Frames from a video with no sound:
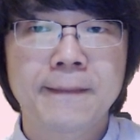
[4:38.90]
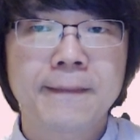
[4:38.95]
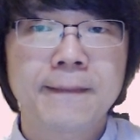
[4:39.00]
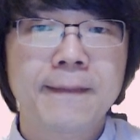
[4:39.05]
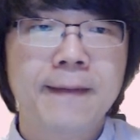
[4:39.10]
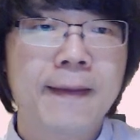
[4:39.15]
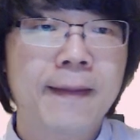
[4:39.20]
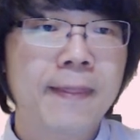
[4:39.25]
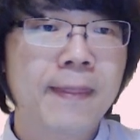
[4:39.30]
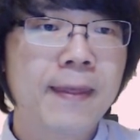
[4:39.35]

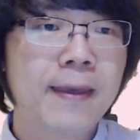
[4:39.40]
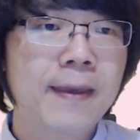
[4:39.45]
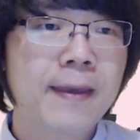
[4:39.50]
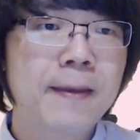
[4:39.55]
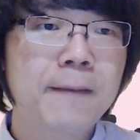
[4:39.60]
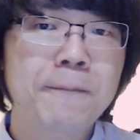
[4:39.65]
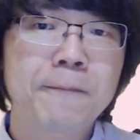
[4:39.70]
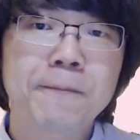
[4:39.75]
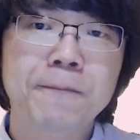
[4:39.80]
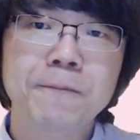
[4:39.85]
And
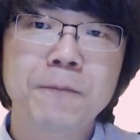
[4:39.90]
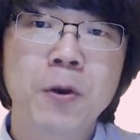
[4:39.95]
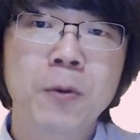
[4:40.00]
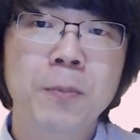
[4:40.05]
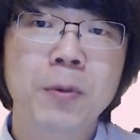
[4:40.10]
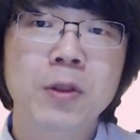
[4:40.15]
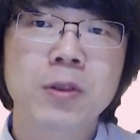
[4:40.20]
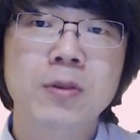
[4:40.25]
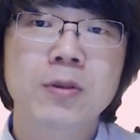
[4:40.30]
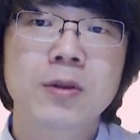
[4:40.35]
then,
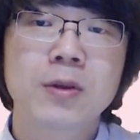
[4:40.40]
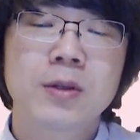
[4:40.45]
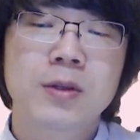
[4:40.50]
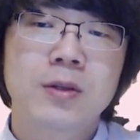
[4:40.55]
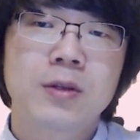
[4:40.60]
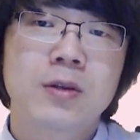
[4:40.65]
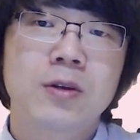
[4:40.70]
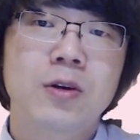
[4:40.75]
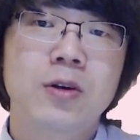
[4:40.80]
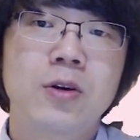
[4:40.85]
but
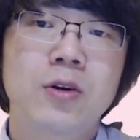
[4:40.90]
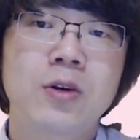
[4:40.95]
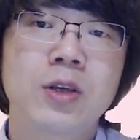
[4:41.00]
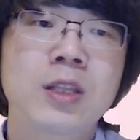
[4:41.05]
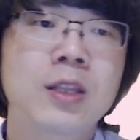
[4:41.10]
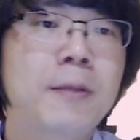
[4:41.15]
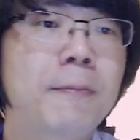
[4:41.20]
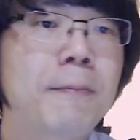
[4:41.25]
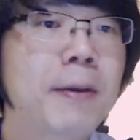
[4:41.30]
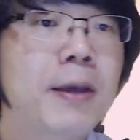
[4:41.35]

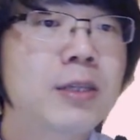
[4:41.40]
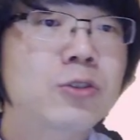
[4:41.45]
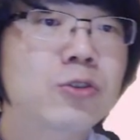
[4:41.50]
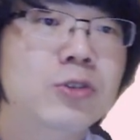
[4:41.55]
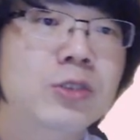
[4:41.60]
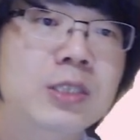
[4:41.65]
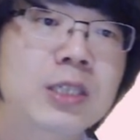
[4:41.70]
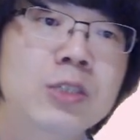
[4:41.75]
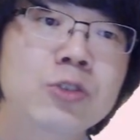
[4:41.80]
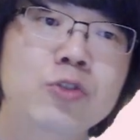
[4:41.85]
it depends
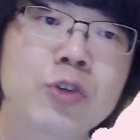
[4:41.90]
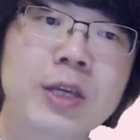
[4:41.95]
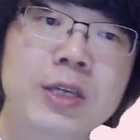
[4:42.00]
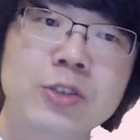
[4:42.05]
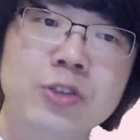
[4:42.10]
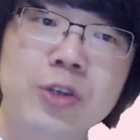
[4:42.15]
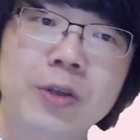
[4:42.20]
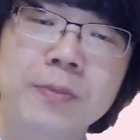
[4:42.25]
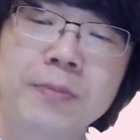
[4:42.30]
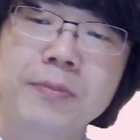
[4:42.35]
on
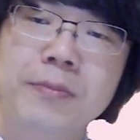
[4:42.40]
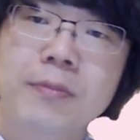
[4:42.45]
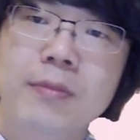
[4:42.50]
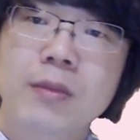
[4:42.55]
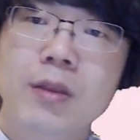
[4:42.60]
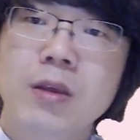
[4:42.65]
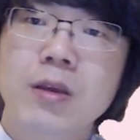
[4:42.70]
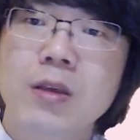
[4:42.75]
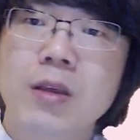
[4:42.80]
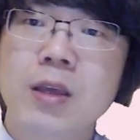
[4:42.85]
situation.
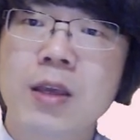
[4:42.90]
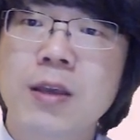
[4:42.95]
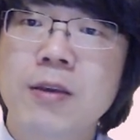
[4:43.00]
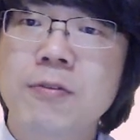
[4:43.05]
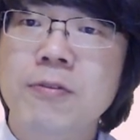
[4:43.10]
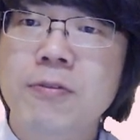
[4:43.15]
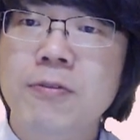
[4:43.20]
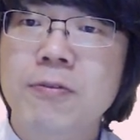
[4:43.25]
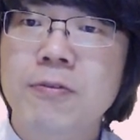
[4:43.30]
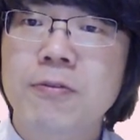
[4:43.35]

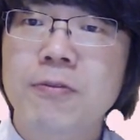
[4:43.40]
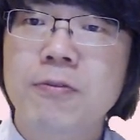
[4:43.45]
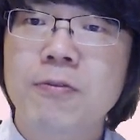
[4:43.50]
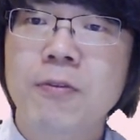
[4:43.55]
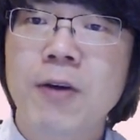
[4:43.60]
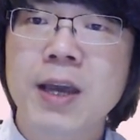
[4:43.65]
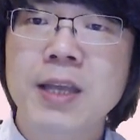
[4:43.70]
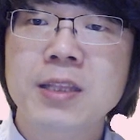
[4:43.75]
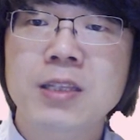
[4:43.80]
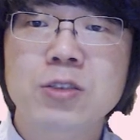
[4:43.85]
If
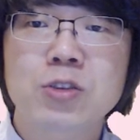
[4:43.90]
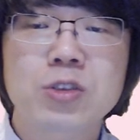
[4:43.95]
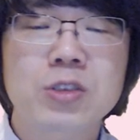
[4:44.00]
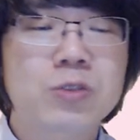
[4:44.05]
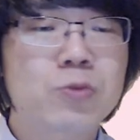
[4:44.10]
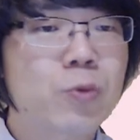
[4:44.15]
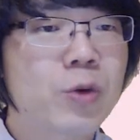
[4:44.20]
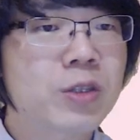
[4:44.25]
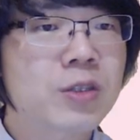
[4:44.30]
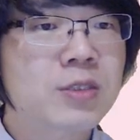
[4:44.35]
white
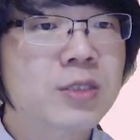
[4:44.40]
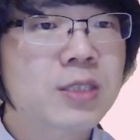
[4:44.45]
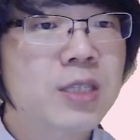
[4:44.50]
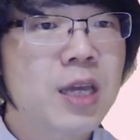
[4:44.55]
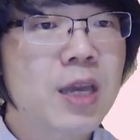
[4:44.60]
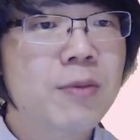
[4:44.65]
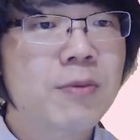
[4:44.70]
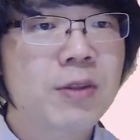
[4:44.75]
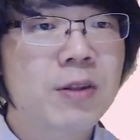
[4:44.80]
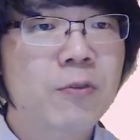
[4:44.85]
just want to
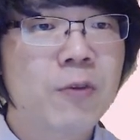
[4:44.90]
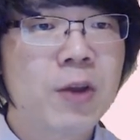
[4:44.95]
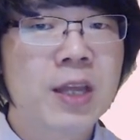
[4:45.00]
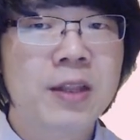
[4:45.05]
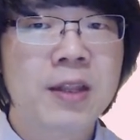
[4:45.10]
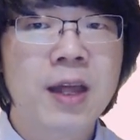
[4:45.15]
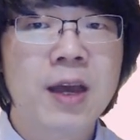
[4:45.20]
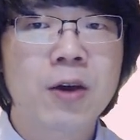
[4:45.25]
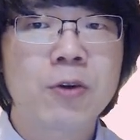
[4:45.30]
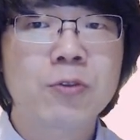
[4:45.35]
save it right
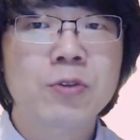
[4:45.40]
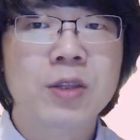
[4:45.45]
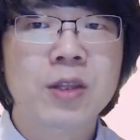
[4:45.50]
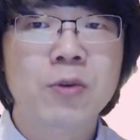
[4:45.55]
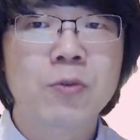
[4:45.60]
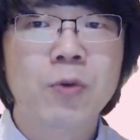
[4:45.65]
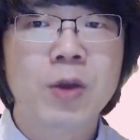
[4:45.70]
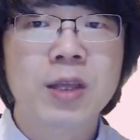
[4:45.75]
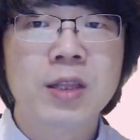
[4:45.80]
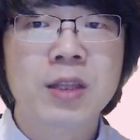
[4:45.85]
now,
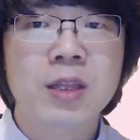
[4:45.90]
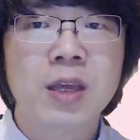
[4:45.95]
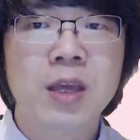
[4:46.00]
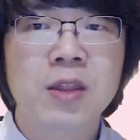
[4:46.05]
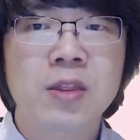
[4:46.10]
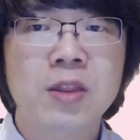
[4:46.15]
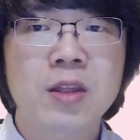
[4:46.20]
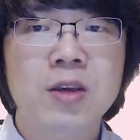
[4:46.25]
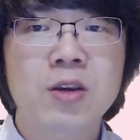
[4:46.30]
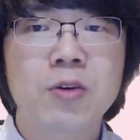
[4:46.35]
then white
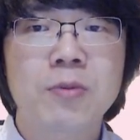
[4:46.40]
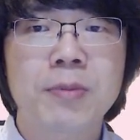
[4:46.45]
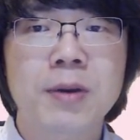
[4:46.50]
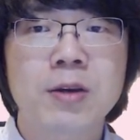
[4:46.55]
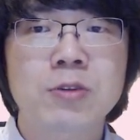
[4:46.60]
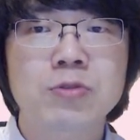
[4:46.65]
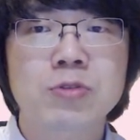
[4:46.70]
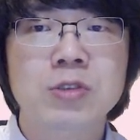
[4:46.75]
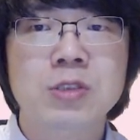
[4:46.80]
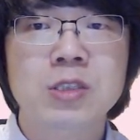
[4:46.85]
can think
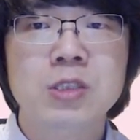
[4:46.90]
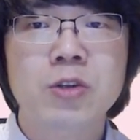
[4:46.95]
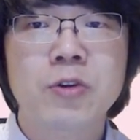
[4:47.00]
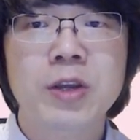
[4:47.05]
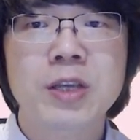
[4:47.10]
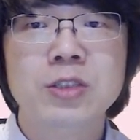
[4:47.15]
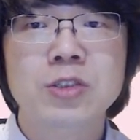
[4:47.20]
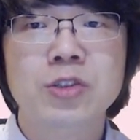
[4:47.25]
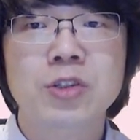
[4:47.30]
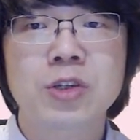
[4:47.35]
about just
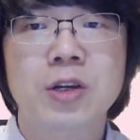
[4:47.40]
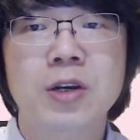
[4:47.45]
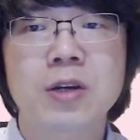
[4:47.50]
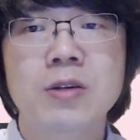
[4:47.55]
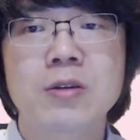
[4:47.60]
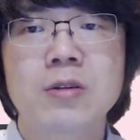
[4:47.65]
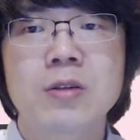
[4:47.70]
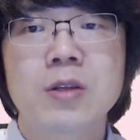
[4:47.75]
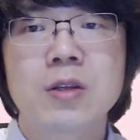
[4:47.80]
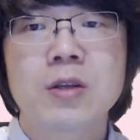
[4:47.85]
stretch
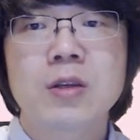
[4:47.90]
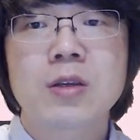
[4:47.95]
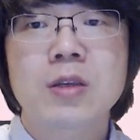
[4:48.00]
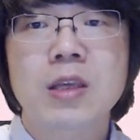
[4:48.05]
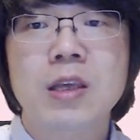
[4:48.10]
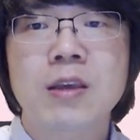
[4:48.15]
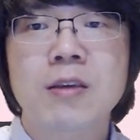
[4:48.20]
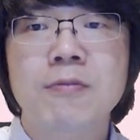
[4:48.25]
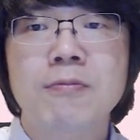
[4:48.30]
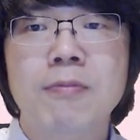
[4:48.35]
here.
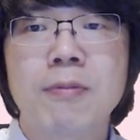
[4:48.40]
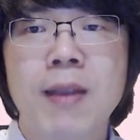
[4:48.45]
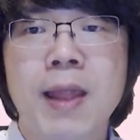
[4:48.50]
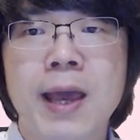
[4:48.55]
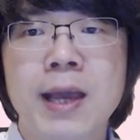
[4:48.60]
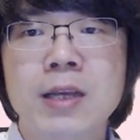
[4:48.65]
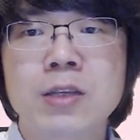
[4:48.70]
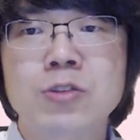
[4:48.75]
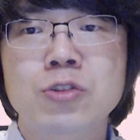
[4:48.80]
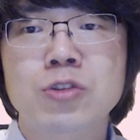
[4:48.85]
If
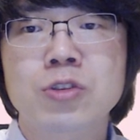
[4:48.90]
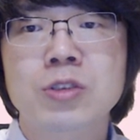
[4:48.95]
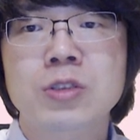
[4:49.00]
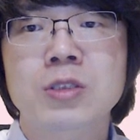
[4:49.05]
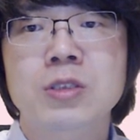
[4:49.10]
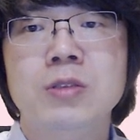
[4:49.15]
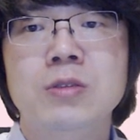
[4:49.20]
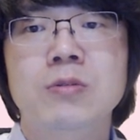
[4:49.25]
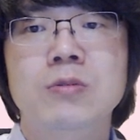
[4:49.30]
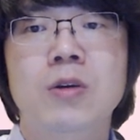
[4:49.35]
like
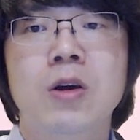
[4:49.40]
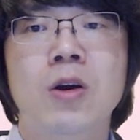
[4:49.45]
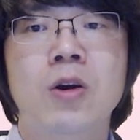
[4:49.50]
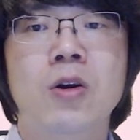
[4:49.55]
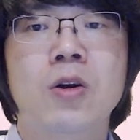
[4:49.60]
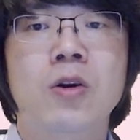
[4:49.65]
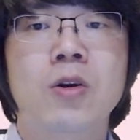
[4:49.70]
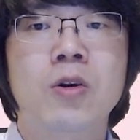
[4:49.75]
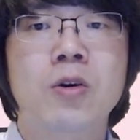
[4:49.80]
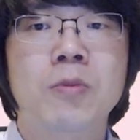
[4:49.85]
just
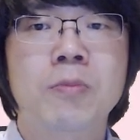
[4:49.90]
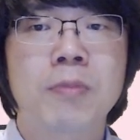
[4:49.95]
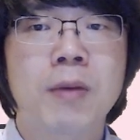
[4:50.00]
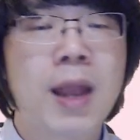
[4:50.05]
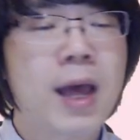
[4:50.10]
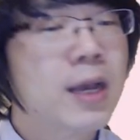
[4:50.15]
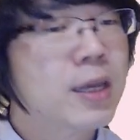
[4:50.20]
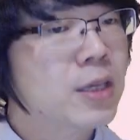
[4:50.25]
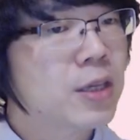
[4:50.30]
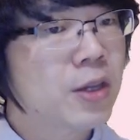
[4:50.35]

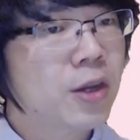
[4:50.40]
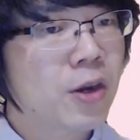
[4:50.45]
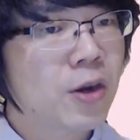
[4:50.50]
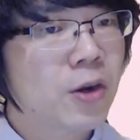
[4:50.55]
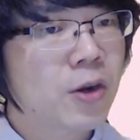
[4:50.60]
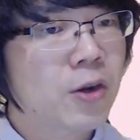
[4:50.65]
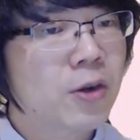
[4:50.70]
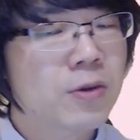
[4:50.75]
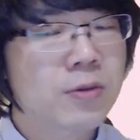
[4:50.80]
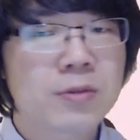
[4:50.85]
block
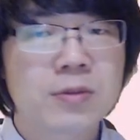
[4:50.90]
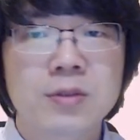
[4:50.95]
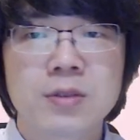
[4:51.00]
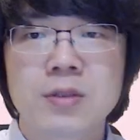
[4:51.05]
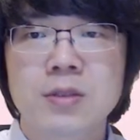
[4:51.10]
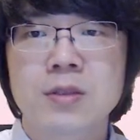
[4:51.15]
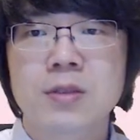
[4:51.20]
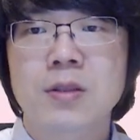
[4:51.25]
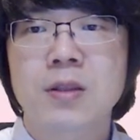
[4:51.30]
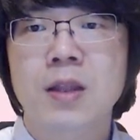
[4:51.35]
here,
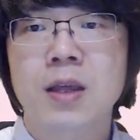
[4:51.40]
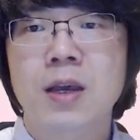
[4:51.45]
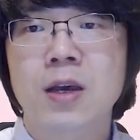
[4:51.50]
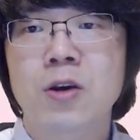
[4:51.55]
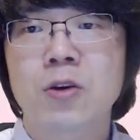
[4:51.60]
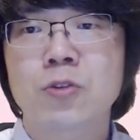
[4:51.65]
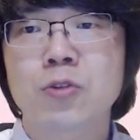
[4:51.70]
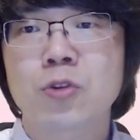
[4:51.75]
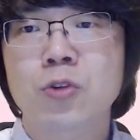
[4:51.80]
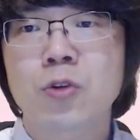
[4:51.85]

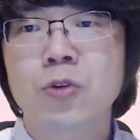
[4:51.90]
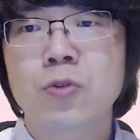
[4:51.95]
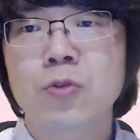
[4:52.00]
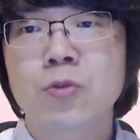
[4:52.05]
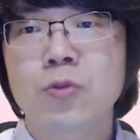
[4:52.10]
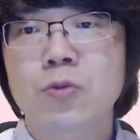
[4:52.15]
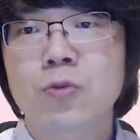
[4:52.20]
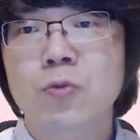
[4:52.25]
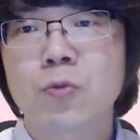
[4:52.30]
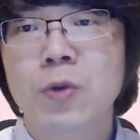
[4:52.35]
now
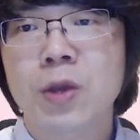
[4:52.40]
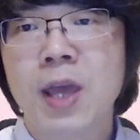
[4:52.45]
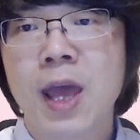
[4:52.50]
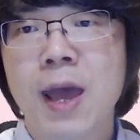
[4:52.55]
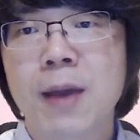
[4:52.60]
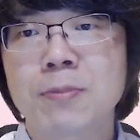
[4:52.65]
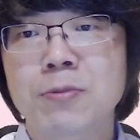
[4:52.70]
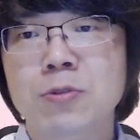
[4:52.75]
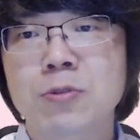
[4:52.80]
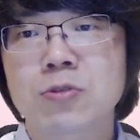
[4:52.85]
we
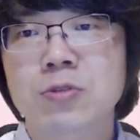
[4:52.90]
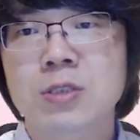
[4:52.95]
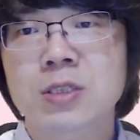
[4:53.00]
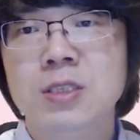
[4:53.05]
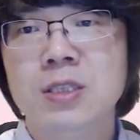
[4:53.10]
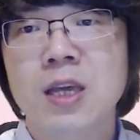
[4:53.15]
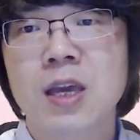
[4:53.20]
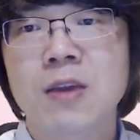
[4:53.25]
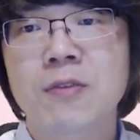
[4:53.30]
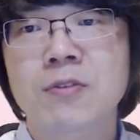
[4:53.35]
have to
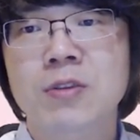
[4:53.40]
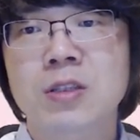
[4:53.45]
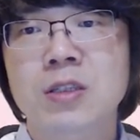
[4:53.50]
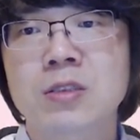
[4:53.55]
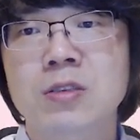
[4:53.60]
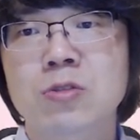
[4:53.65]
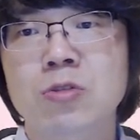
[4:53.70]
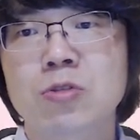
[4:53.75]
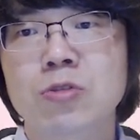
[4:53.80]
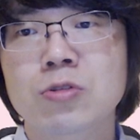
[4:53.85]
save
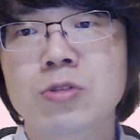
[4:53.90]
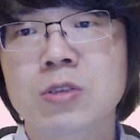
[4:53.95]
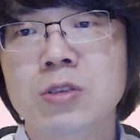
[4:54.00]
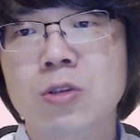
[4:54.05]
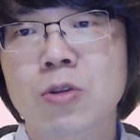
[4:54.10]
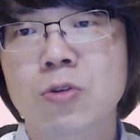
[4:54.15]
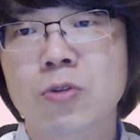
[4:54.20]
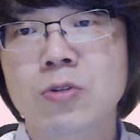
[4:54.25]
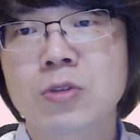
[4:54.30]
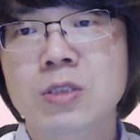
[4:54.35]
these two
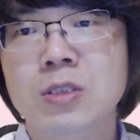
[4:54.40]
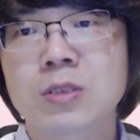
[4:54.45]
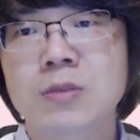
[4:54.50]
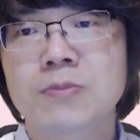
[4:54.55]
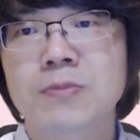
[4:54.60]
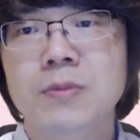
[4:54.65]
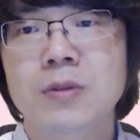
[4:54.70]
stones.